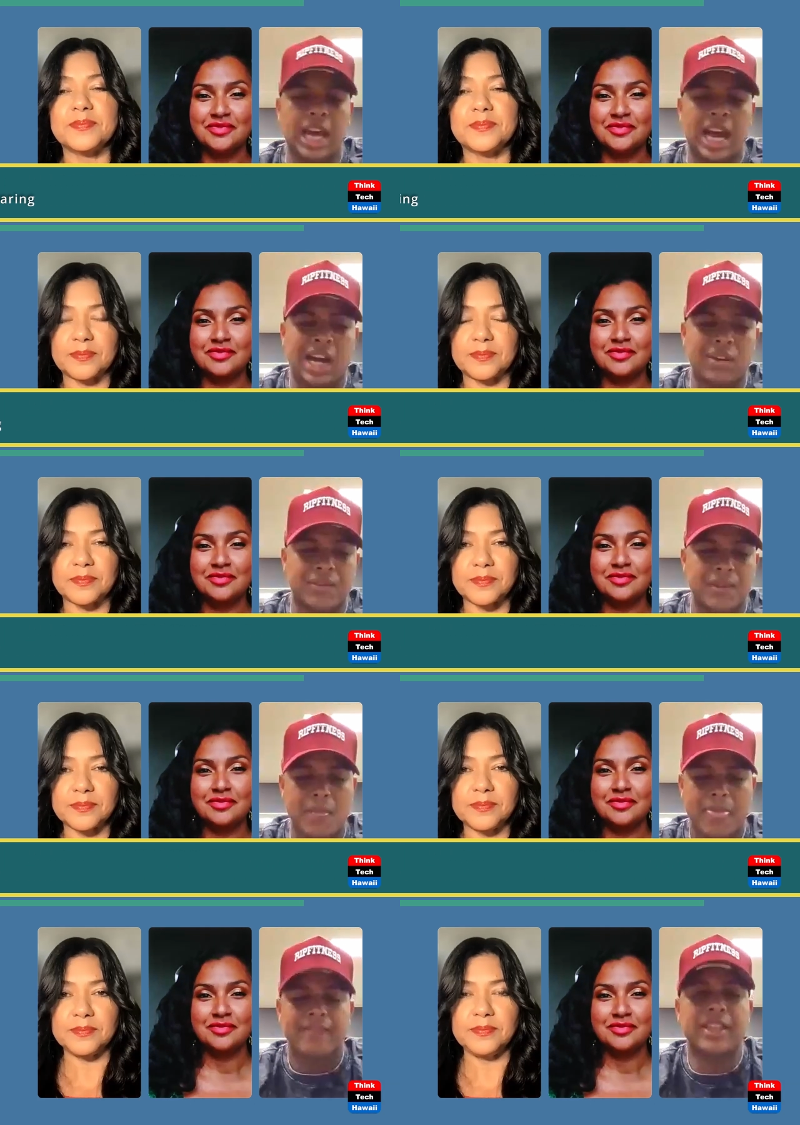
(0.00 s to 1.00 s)
Speaker 1: have
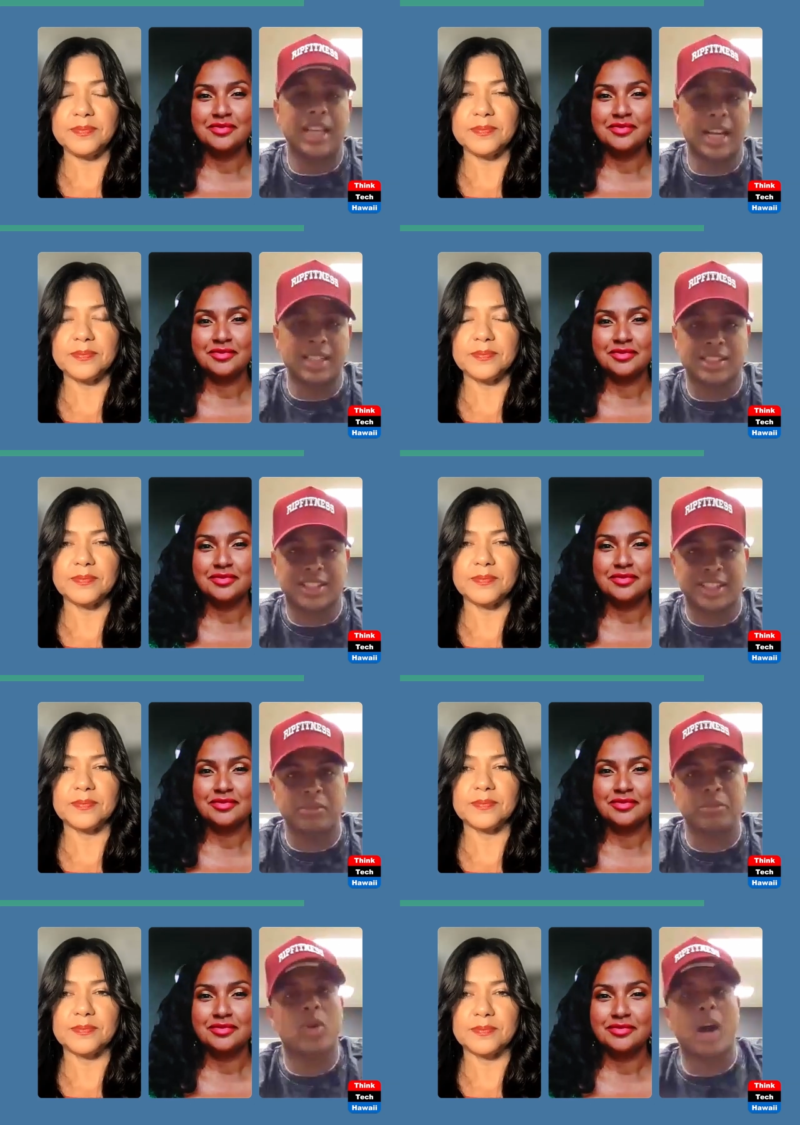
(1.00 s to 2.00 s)
the dance
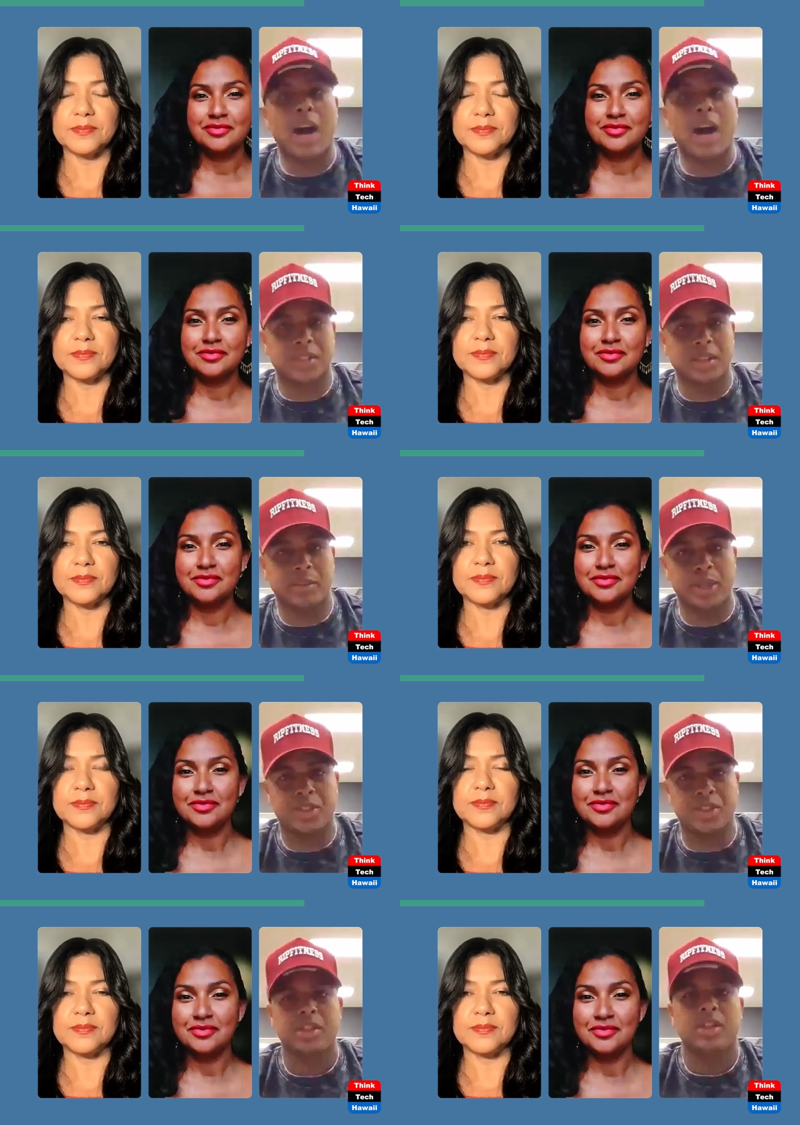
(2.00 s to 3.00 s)
team go out to the
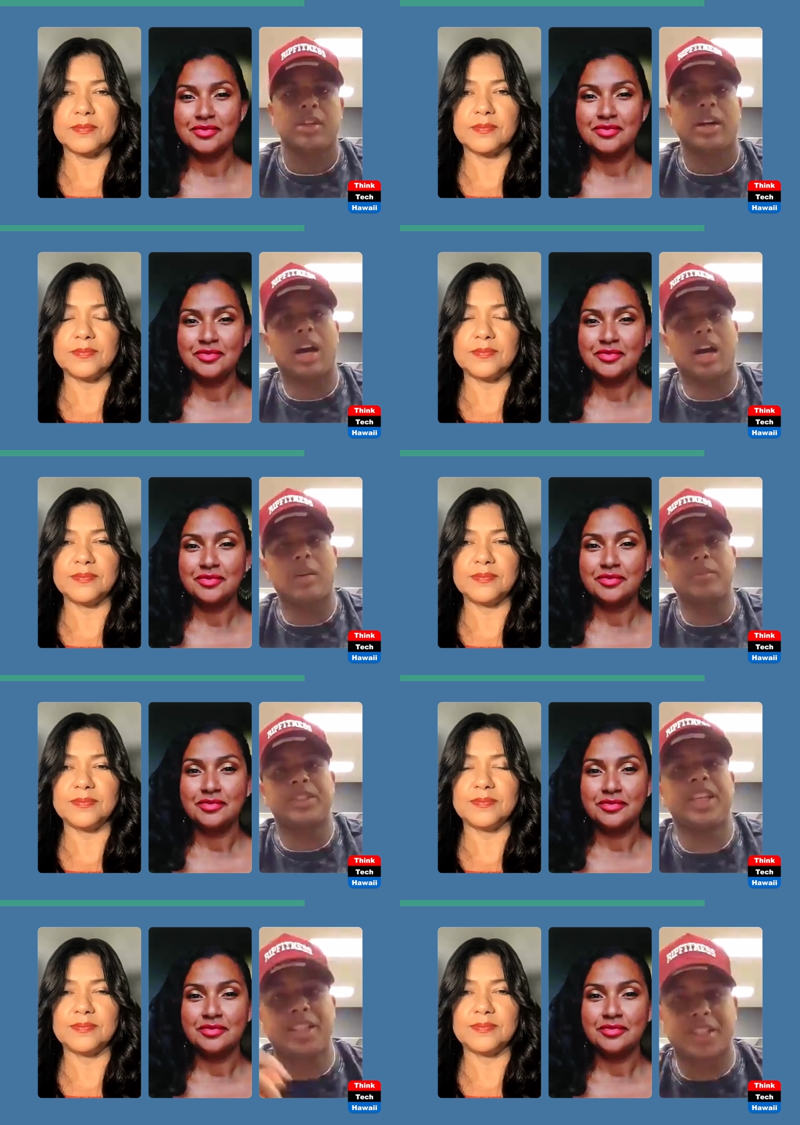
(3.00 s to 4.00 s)
beach,
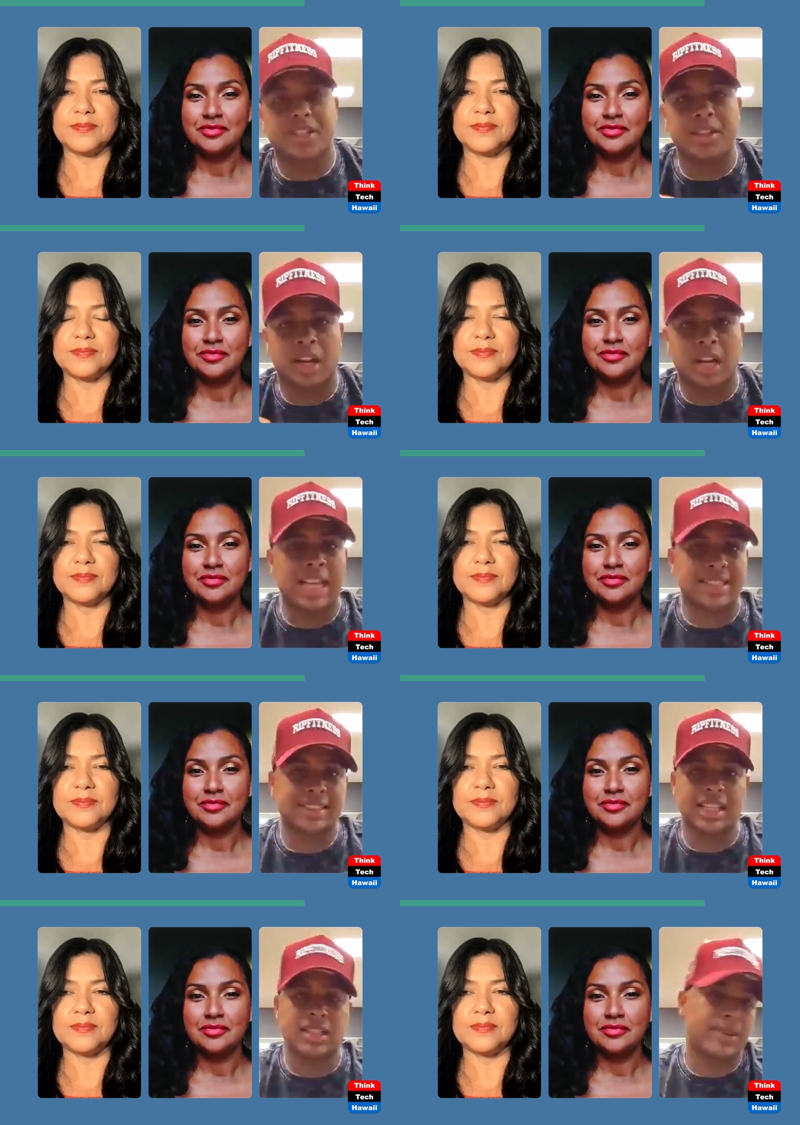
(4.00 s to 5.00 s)
teach the
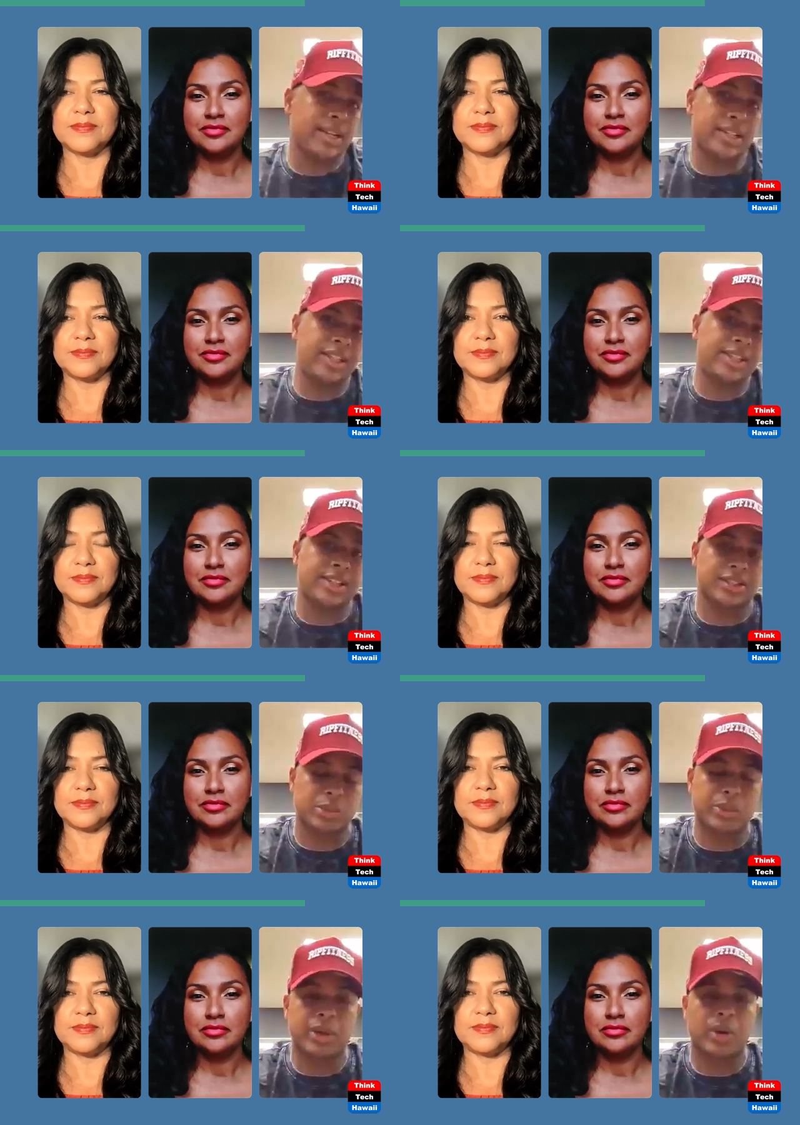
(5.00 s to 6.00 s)
classes that they were going to teach in the
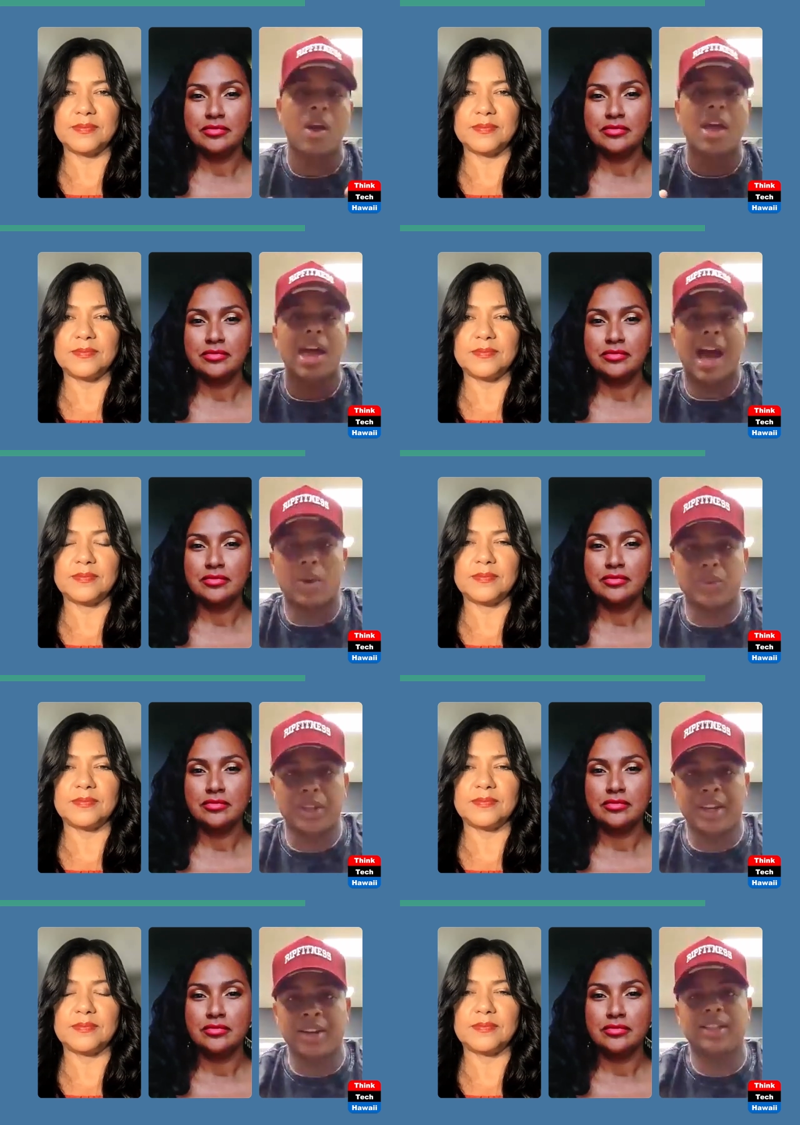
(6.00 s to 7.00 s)
studio out
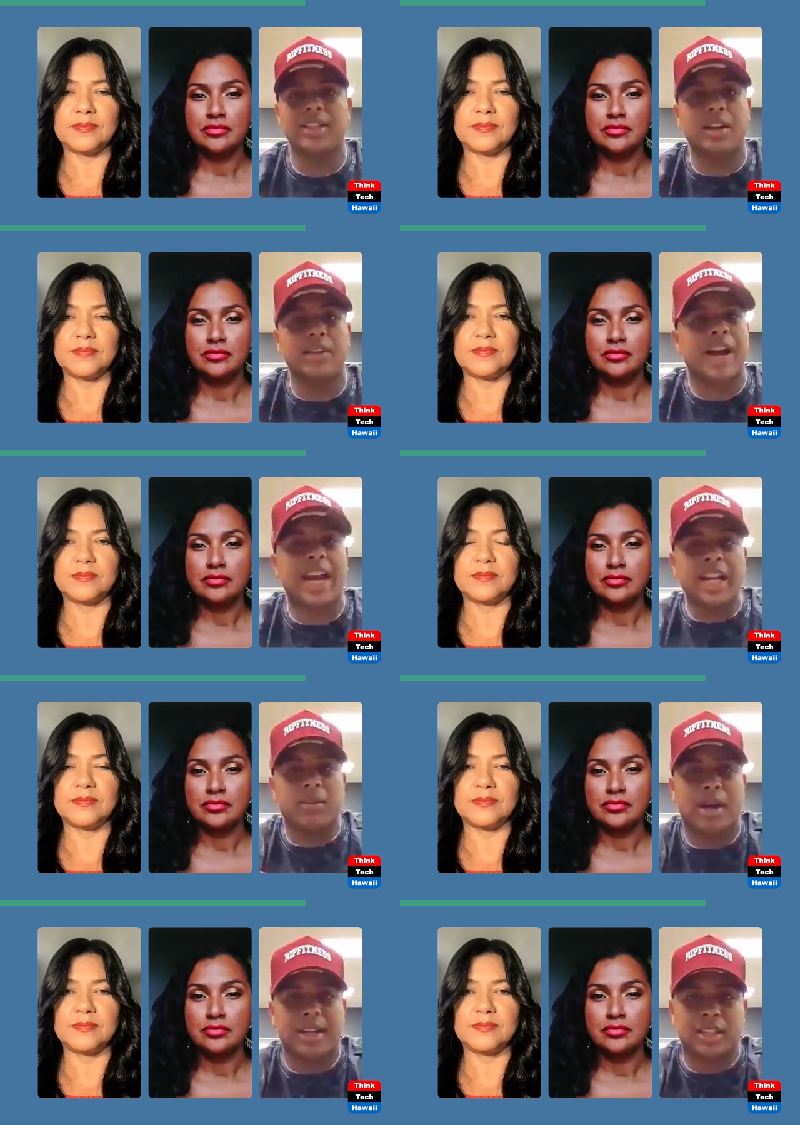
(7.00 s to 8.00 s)
there, and then invite
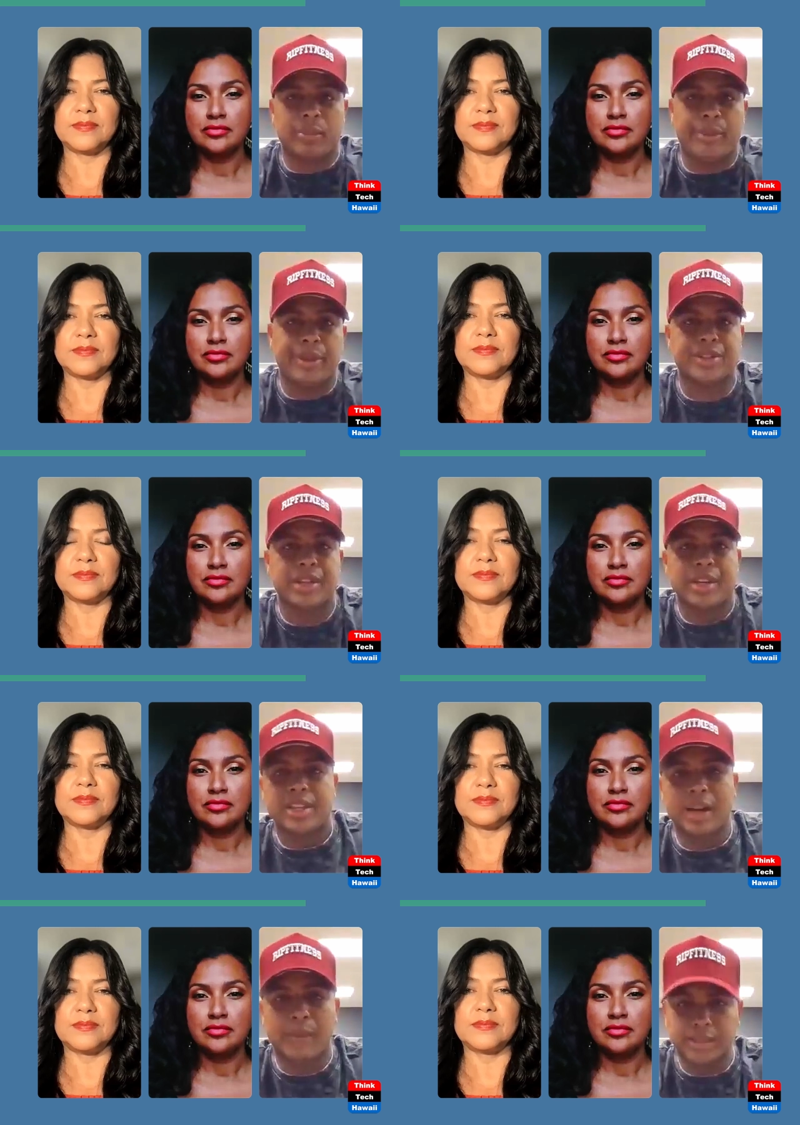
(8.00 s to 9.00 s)
anybody at the beach
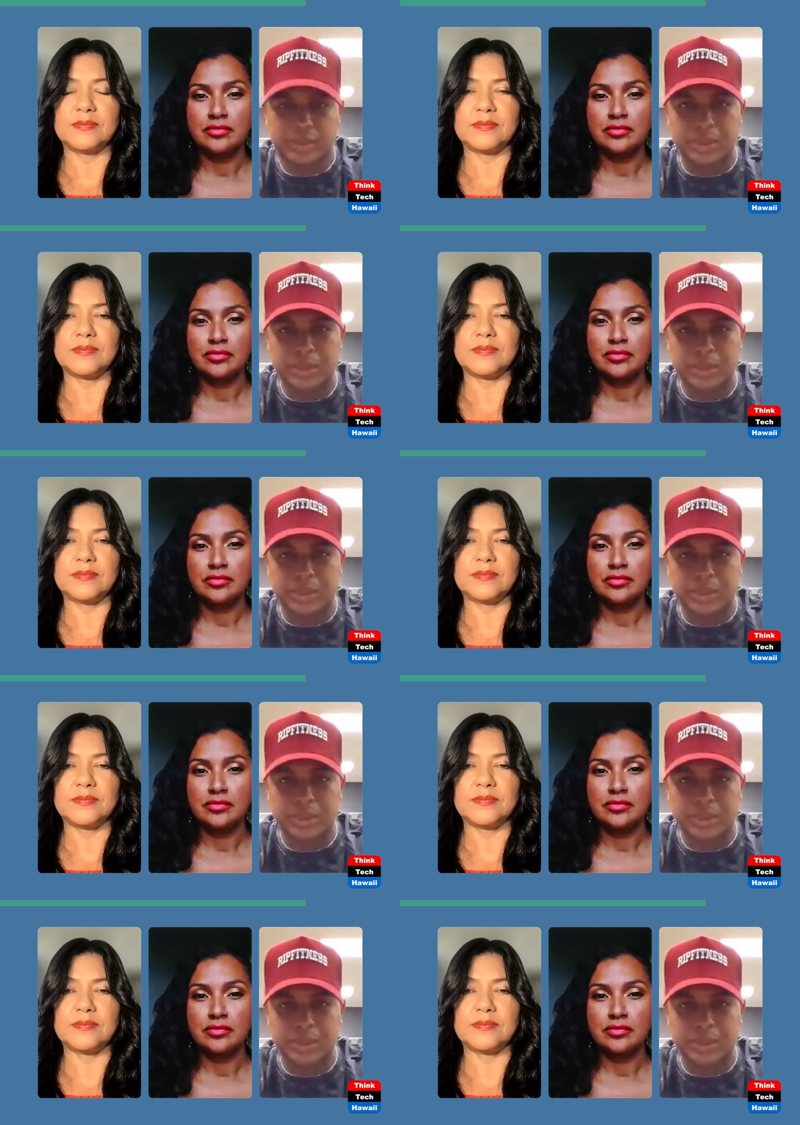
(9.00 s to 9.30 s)
that wants to